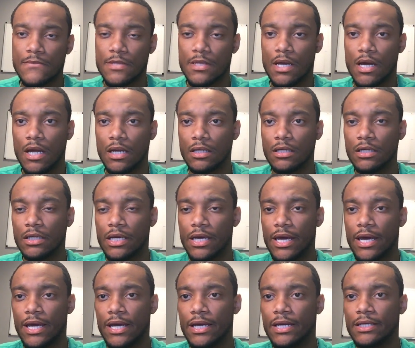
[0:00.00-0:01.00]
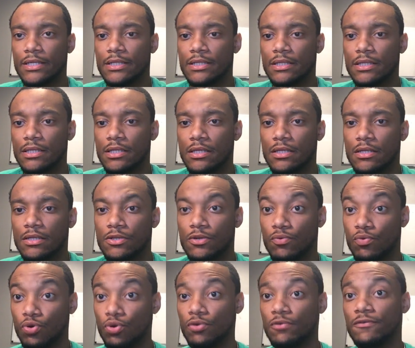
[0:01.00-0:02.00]
I look at the
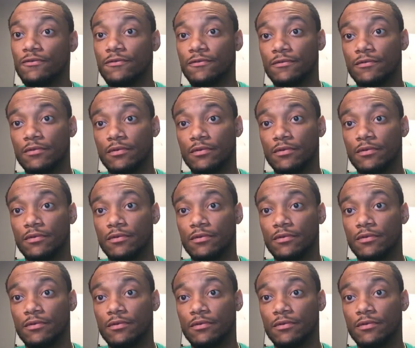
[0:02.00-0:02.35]
roof